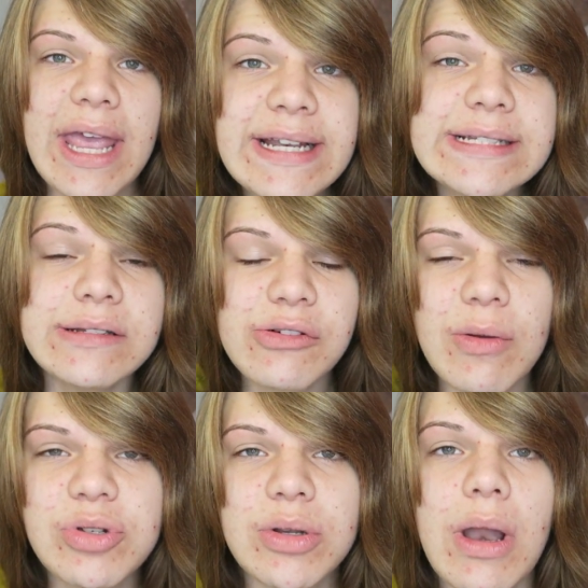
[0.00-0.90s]
in the
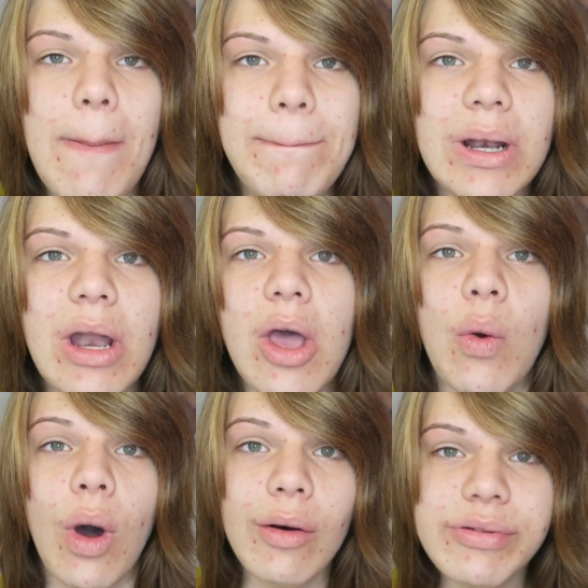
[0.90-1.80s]
description
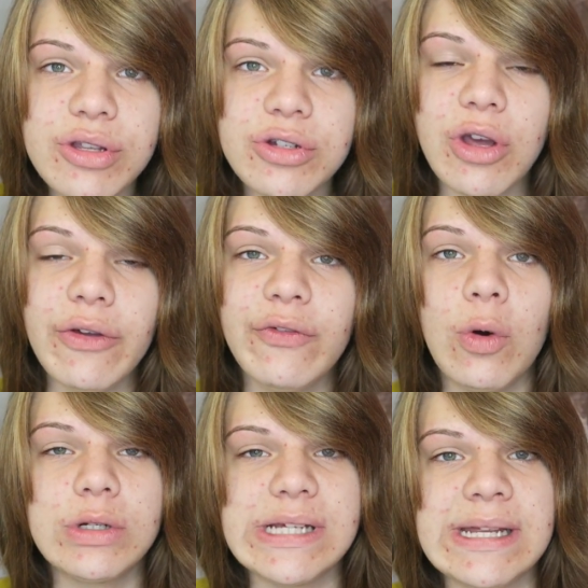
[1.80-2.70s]
below of Studio
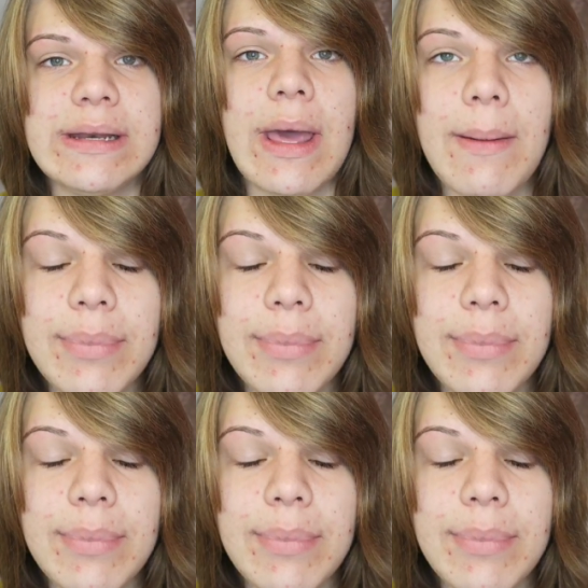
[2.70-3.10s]
14